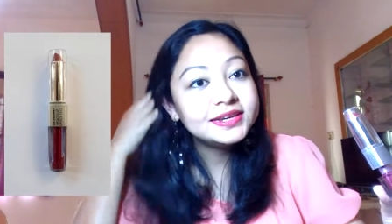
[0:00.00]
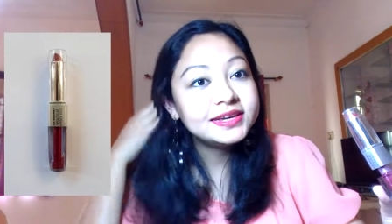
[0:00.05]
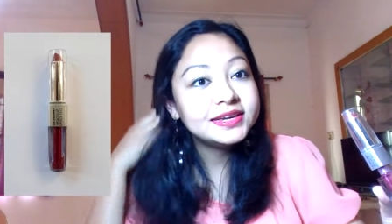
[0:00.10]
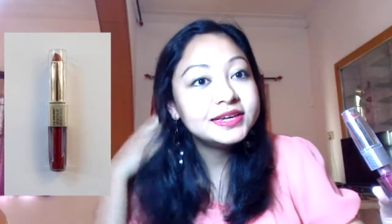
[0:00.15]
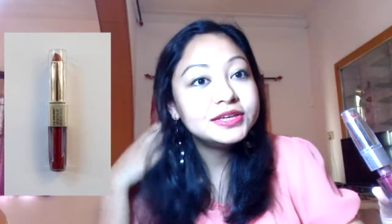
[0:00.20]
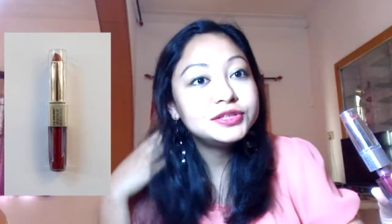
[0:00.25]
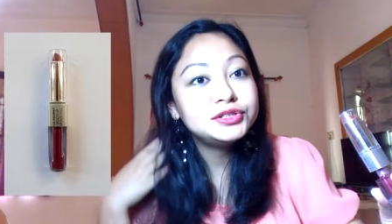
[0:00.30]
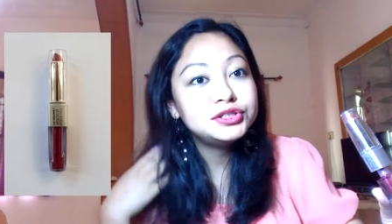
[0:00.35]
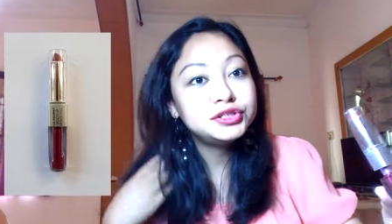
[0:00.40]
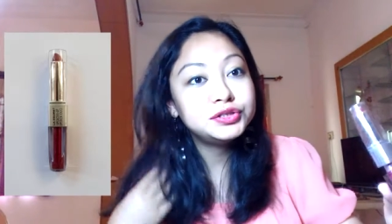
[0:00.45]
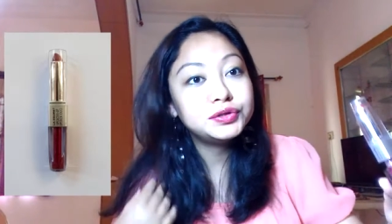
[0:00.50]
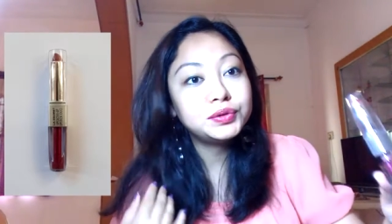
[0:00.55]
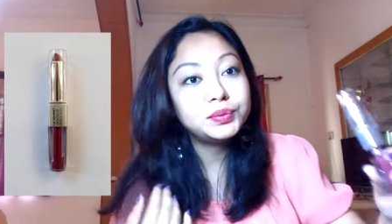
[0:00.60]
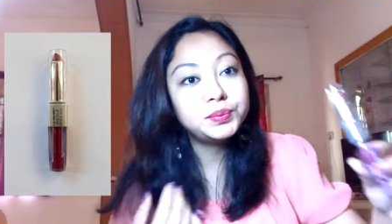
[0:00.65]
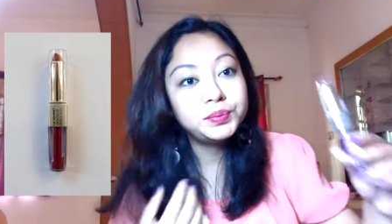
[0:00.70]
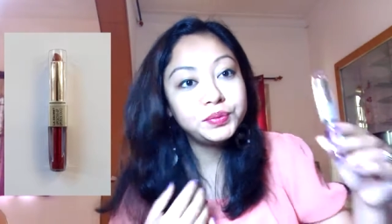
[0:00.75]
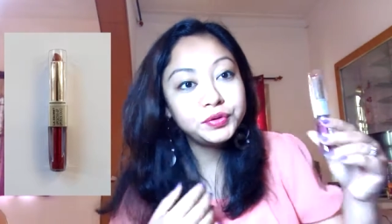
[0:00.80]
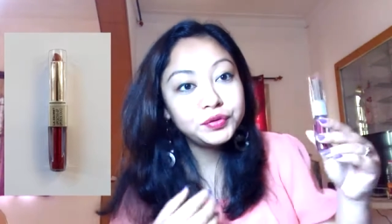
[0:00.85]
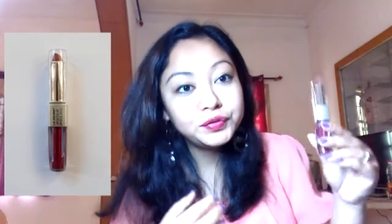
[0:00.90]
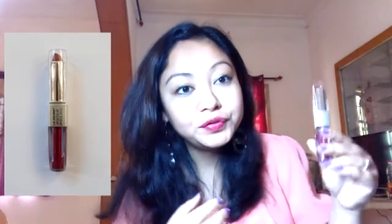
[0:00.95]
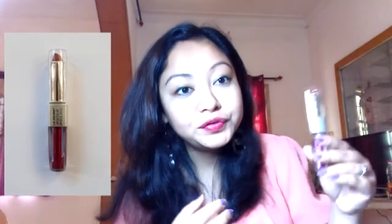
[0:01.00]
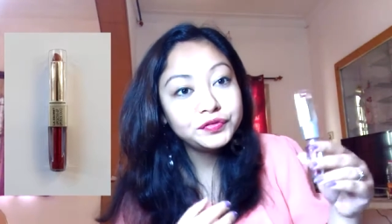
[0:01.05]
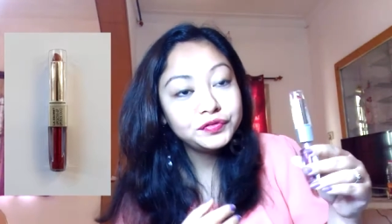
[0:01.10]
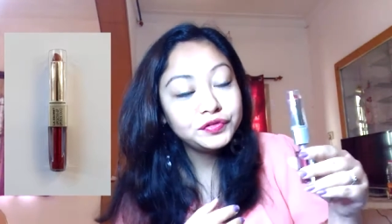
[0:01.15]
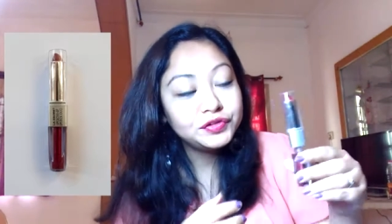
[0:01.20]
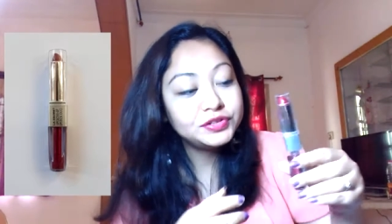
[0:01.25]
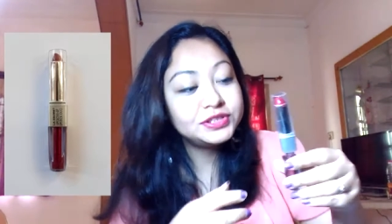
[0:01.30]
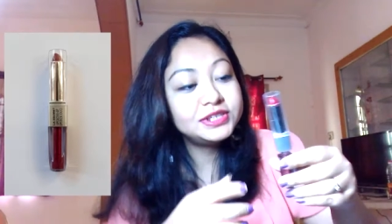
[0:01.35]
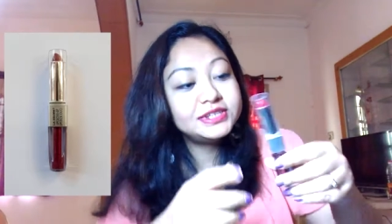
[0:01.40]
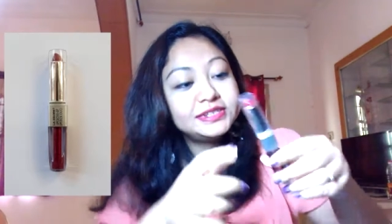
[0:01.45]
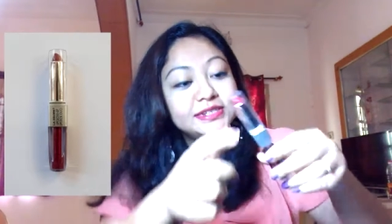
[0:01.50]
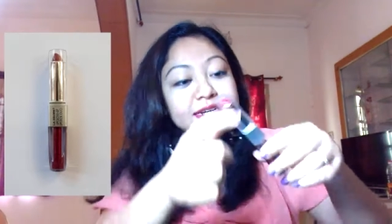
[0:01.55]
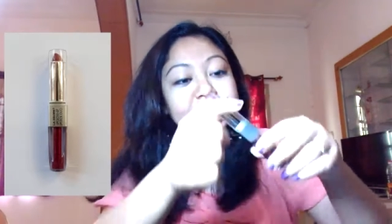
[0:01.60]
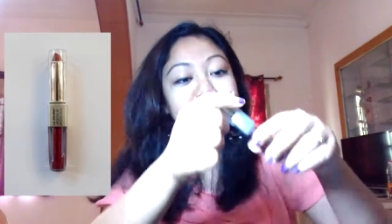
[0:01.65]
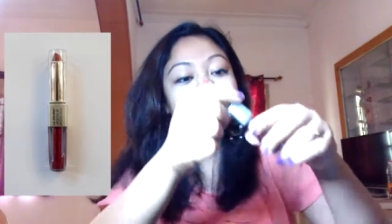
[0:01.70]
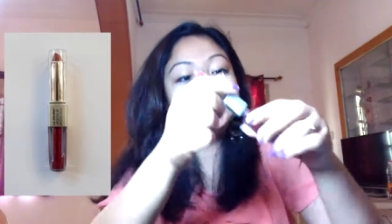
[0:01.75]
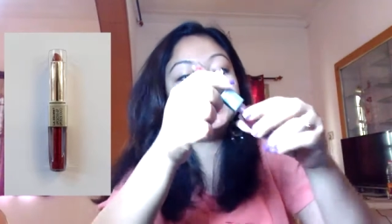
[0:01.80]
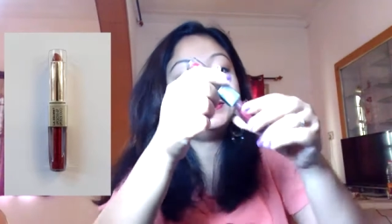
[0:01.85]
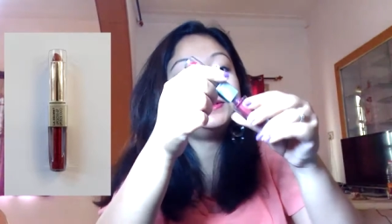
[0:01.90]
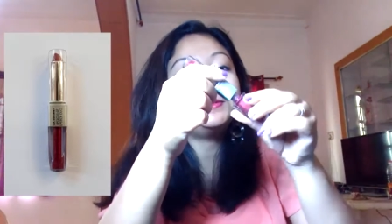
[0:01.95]
it so beautiful, this
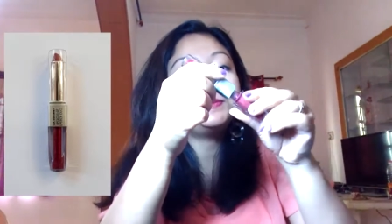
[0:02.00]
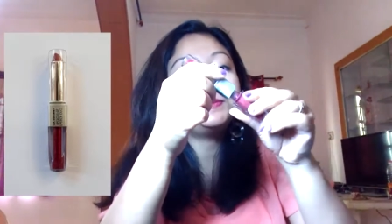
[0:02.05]
color?